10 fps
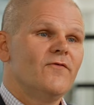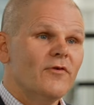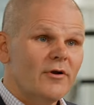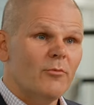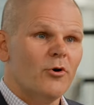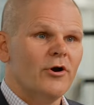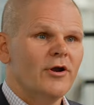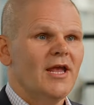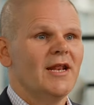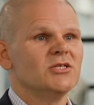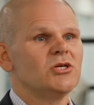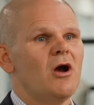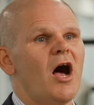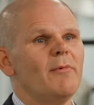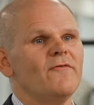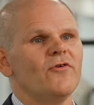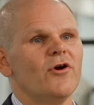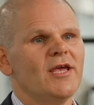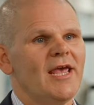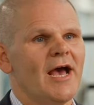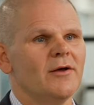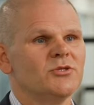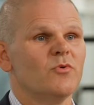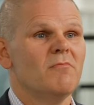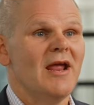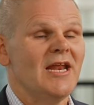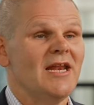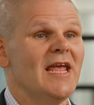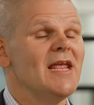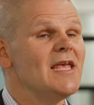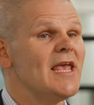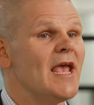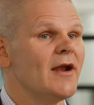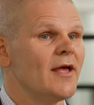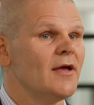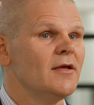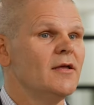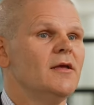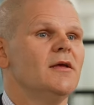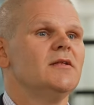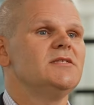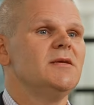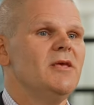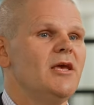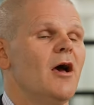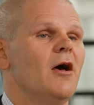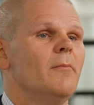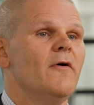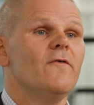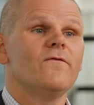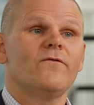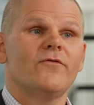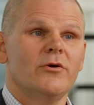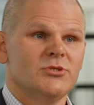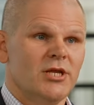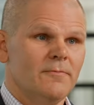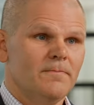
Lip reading: Furthermore, it is common for accounts remaining in Canada to become frozen.